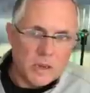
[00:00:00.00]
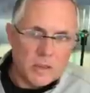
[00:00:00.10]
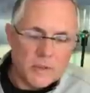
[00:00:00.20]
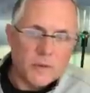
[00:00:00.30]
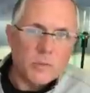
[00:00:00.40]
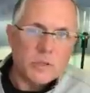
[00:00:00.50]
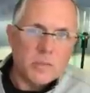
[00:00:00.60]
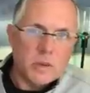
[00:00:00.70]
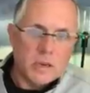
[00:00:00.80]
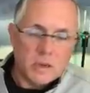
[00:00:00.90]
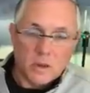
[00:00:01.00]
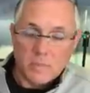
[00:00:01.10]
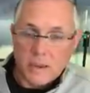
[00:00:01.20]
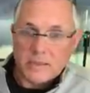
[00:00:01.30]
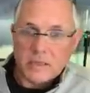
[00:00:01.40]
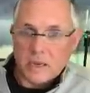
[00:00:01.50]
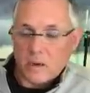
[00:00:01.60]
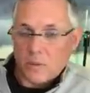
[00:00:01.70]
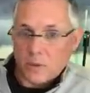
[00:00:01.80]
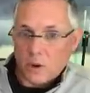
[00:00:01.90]
the FOMC meeting on May 2nd
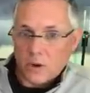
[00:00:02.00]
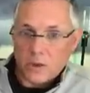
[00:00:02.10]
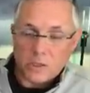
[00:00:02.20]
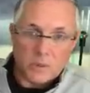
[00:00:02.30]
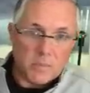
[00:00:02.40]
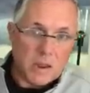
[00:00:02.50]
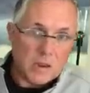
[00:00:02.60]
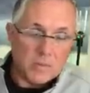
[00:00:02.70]
and 3rd, and it's on May,